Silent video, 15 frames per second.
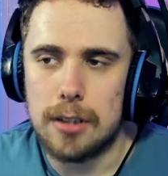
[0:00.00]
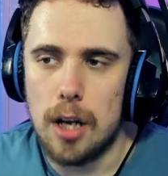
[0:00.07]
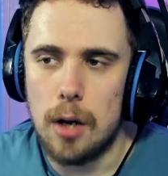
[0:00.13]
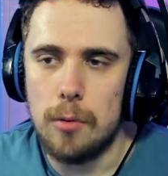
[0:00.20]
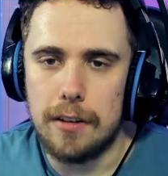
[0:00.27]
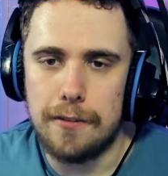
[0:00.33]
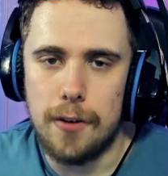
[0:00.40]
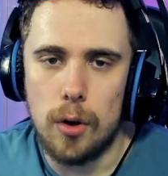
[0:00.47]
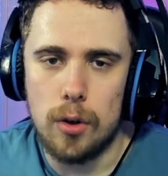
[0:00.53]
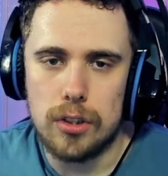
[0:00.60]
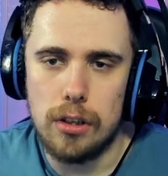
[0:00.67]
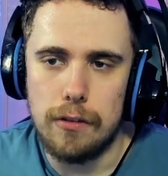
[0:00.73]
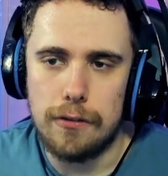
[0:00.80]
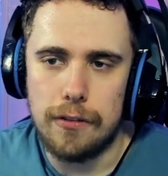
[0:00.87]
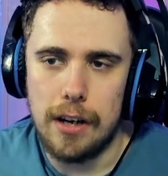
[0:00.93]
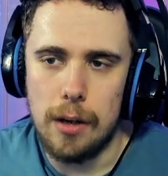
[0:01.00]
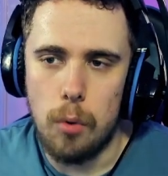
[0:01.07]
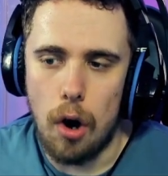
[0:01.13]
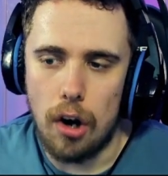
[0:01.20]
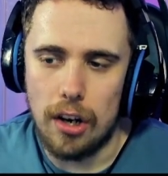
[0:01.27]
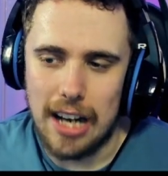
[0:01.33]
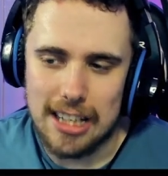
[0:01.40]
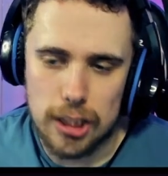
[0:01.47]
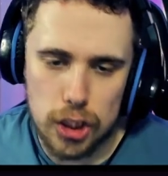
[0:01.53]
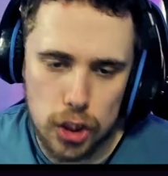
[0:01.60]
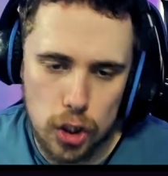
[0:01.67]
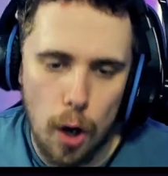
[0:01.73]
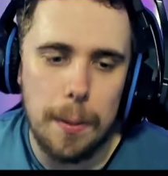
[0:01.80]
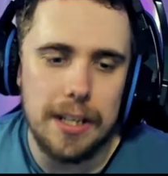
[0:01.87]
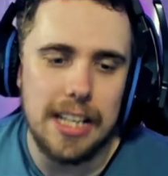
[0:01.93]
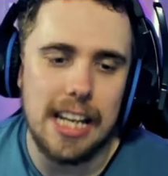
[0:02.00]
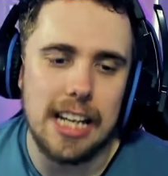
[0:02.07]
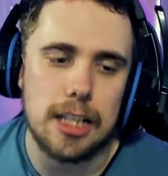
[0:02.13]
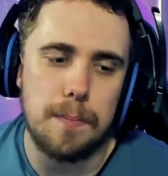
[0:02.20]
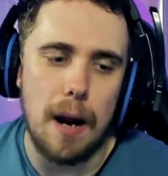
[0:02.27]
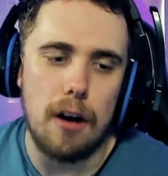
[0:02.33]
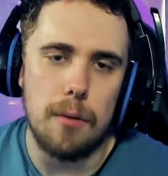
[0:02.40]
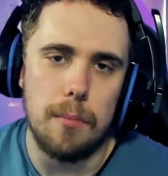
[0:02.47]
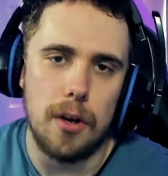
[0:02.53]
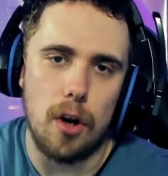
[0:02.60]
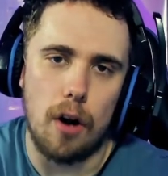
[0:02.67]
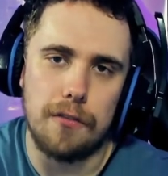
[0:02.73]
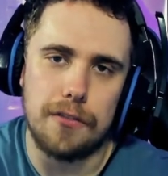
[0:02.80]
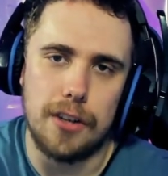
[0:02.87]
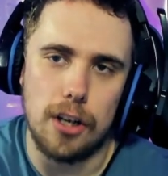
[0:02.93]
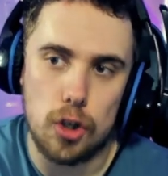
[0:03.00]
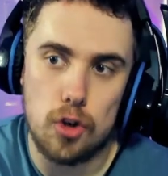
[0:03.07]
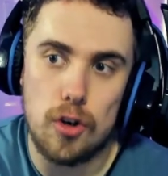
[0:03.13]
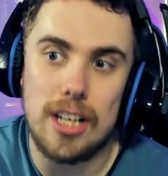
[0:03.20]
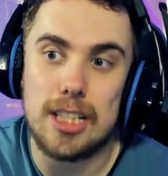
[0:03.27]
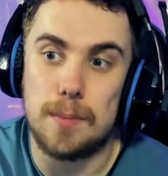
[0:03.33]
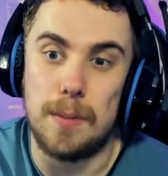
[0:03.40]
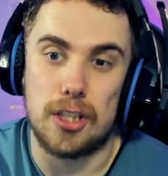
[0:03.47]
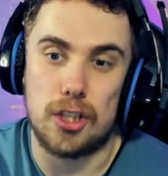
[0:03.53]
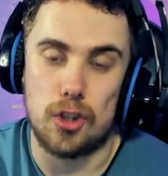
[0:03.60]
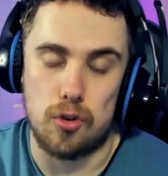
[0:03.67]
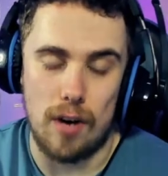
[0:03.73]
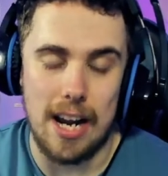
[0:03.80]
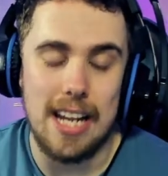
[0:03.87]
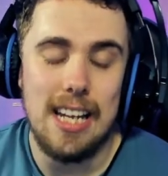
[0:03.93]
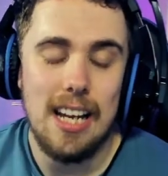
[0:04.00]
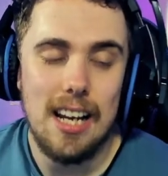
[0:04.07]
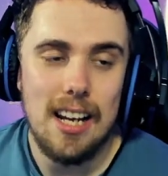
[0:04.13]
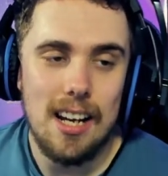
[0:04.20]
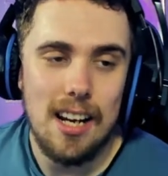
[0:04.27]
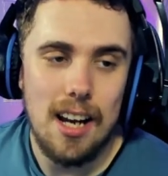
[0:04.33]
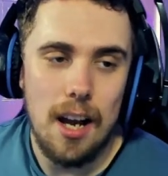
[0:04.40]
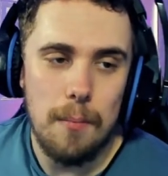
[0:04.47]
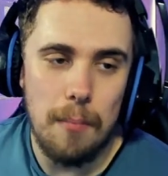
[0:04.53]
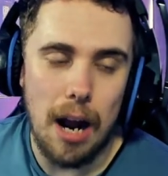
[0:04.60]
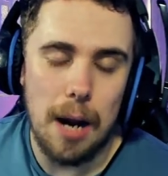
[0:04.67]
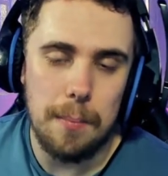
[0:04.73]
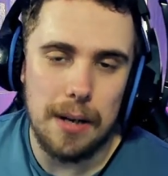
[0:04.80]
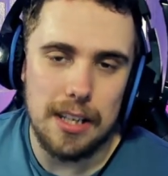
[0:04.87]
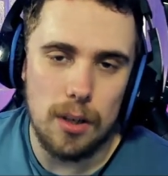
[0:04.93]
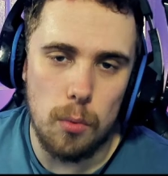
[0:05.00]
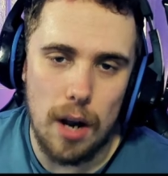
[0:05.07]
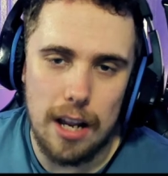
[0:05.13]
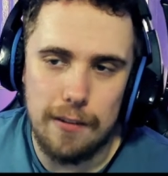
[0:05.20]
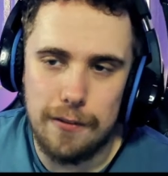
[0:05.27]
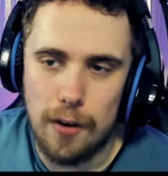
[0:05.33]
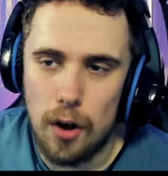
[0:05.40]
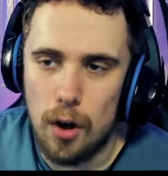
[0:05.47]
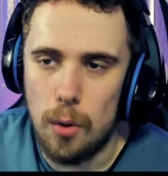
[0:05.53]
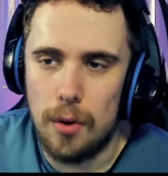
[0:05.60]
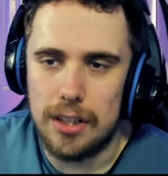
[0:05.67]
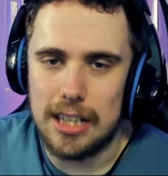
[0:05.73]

going with a 4-2-3-1 and stopping the experiment of the Christmas tree might be the way forward.